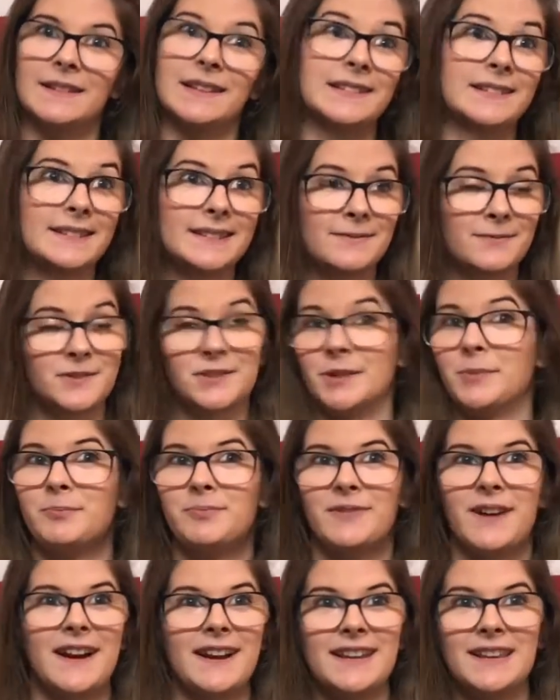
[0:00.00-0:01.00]
Let's
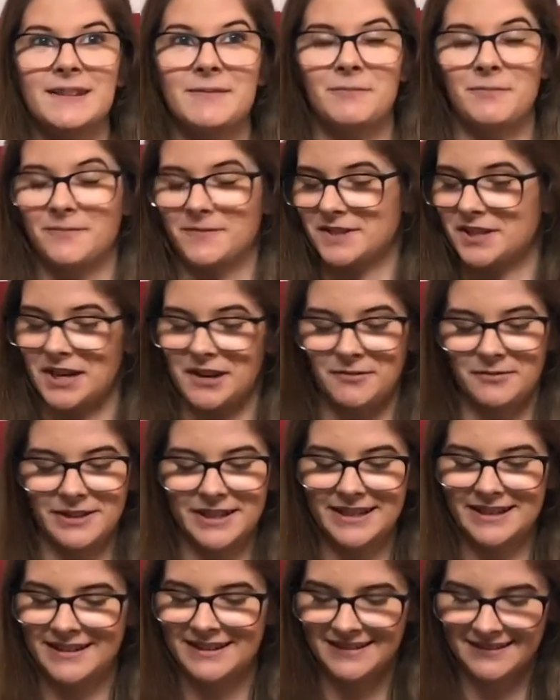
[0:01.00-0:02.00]
jump right in, shall
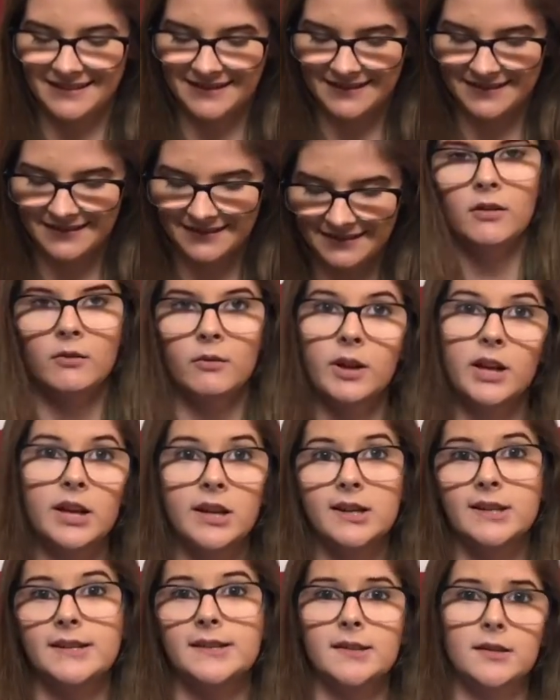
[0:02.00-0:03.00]
we? What
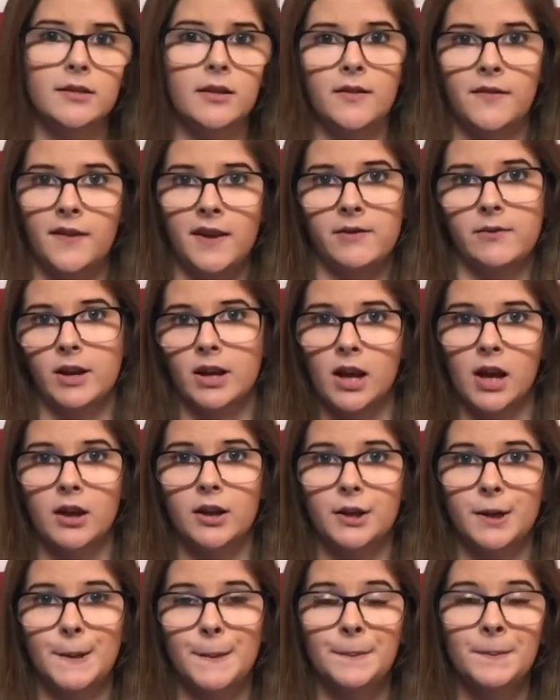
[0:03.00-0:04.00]
is your favorite
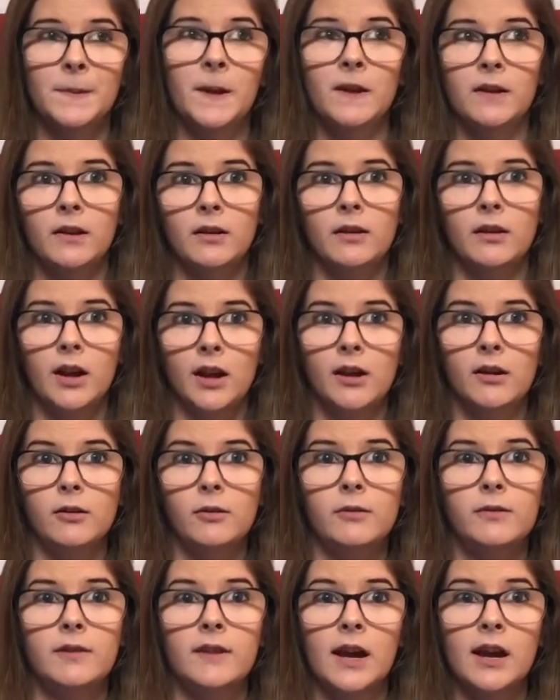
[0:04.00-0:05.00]
color?
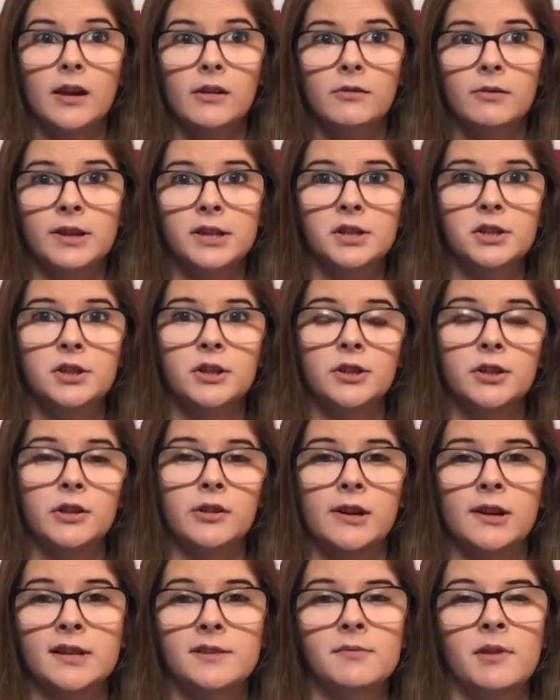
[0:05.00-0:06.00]
Now, that question,
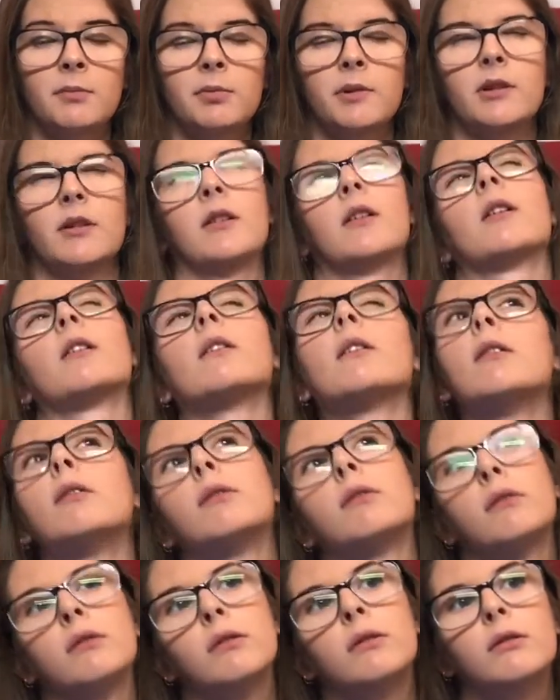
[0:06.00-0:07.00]
you guys might be like,
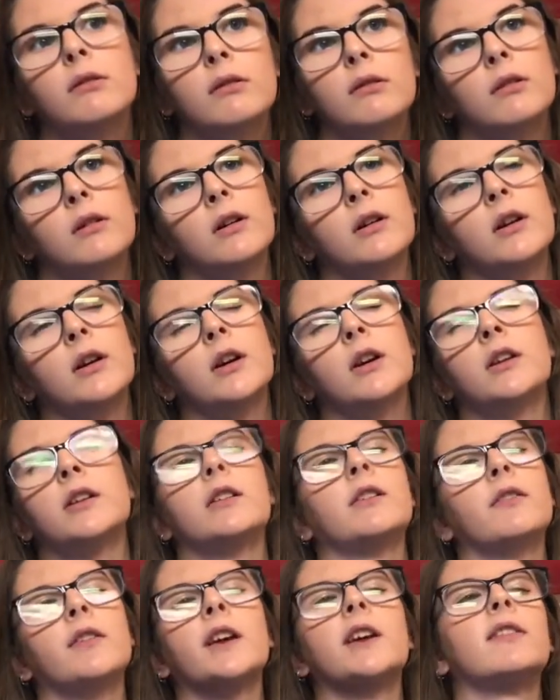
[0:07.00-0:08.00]

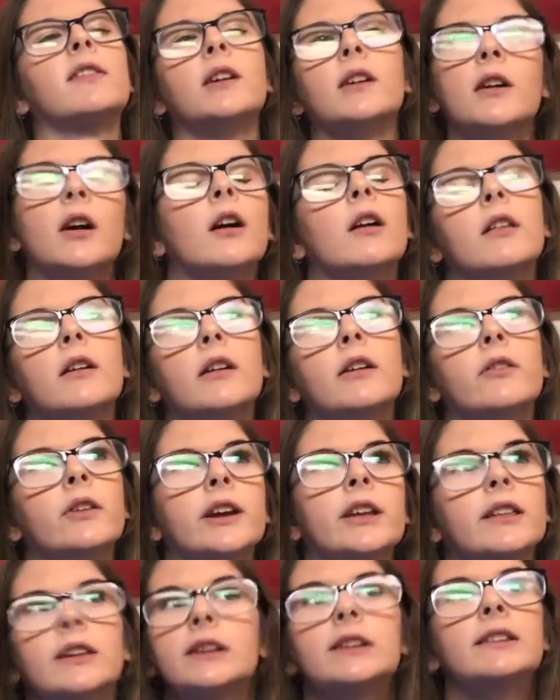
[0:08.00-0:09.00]
your favorite color,
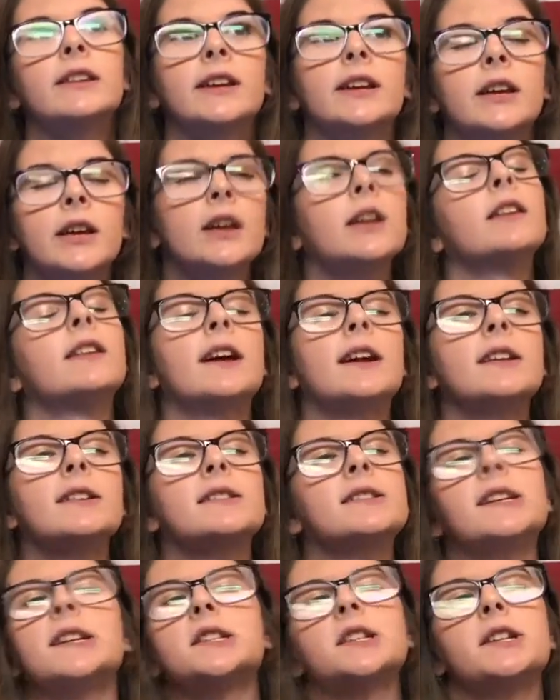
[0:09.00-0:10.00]
really? Like, that
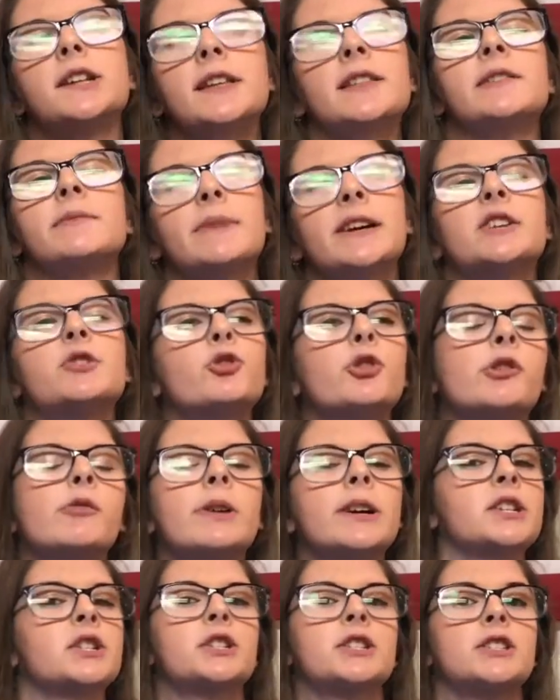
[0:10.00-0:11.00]
is such an elementary
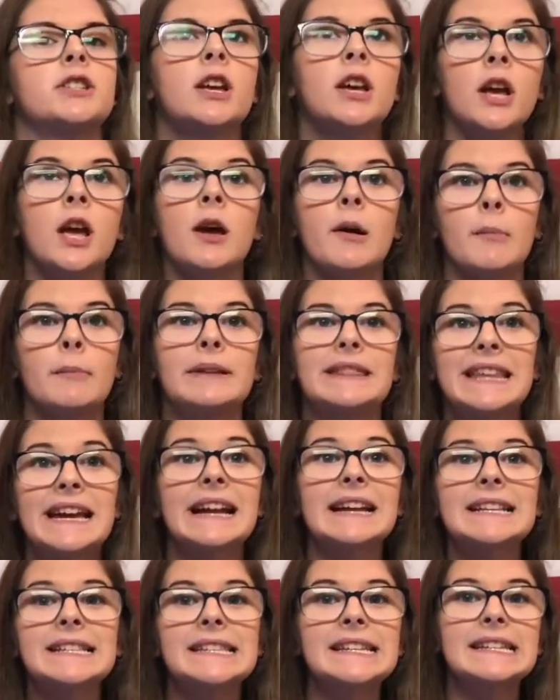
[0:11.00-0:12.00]
question. But
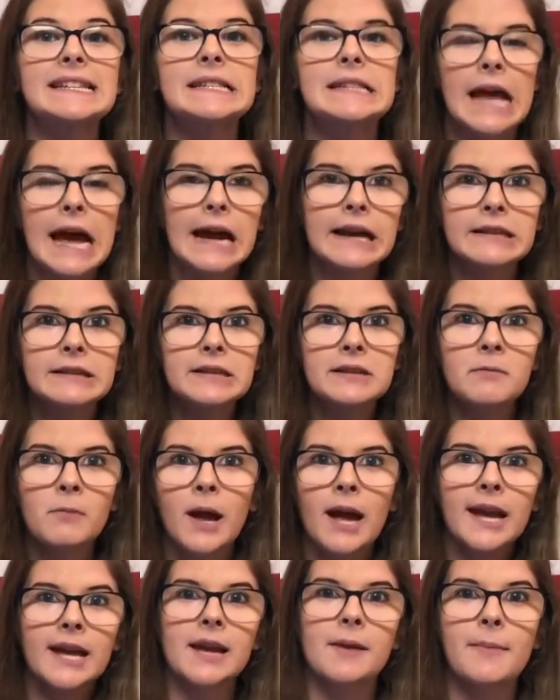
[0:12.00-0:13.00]
that is exactly
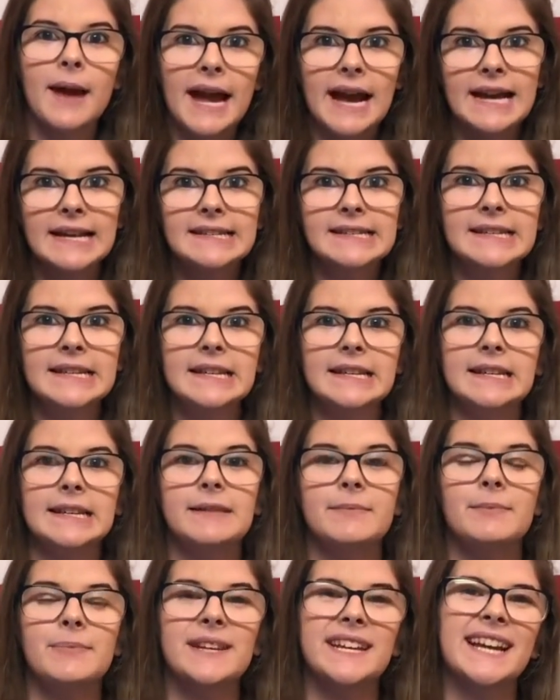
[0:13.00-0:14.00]
why I'm asking
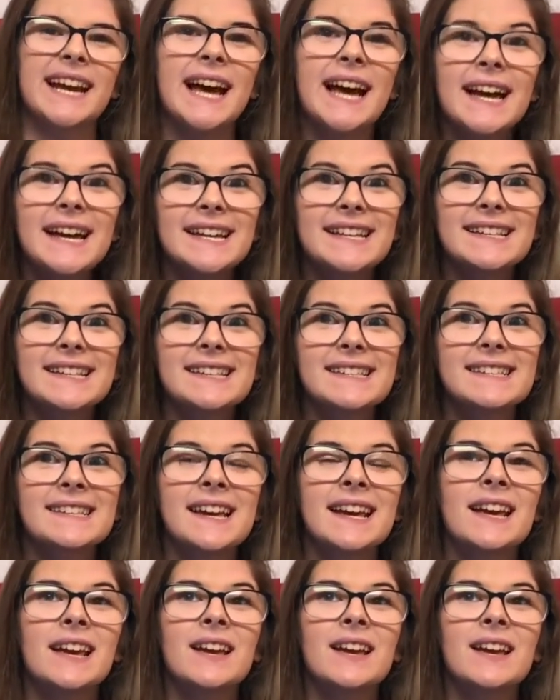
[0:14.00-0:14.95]
it, because